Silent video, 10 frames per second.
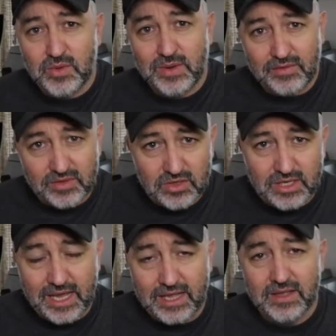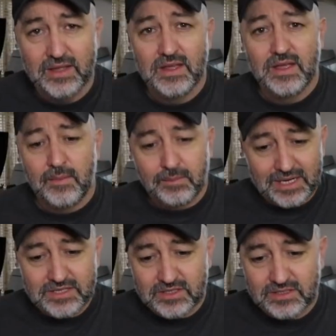you want to have a look at,
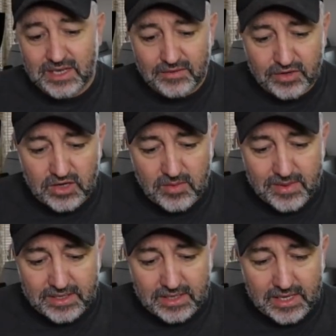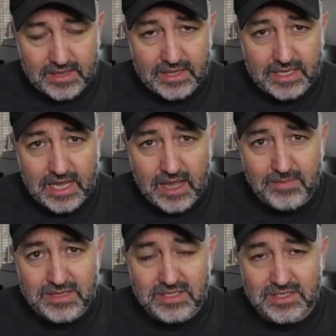please just leave a comment in the
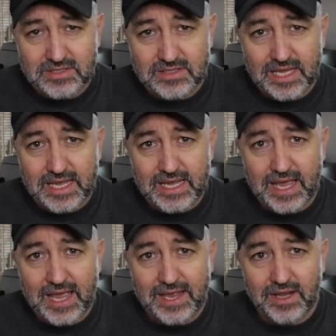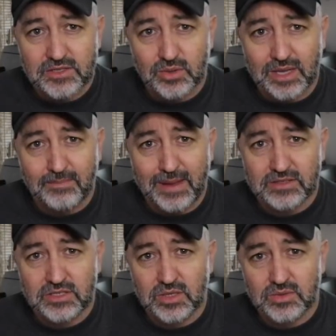messages there, and I shall get
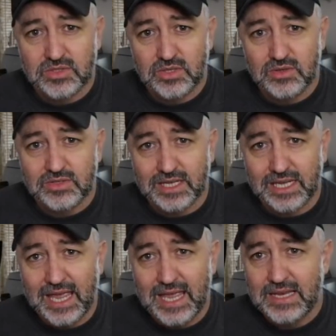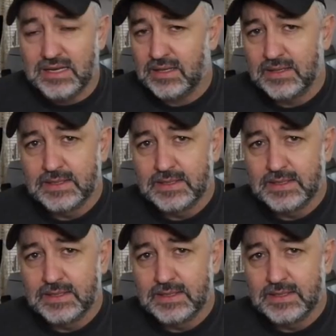back to you as soon as I can.